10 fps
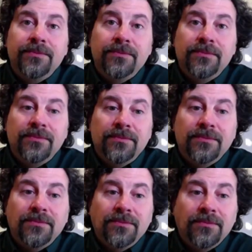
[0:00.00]

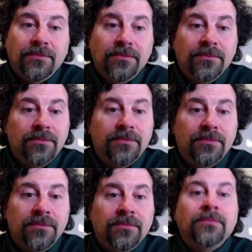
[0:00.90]

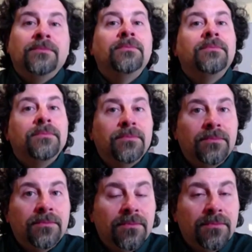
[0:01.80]

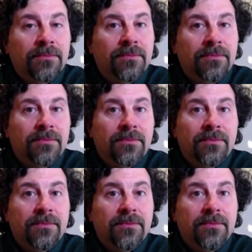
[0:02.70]

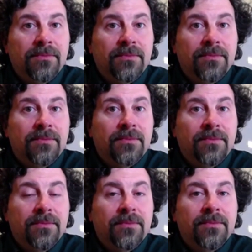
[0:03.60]

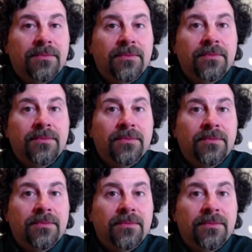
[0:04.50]

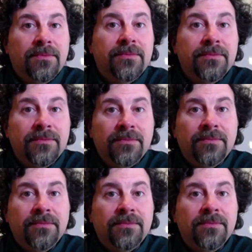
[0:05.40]

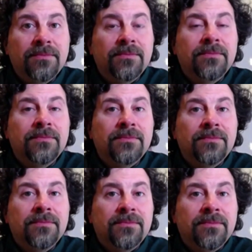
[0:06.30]

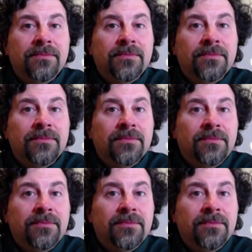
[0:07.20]
The person shown says nothing.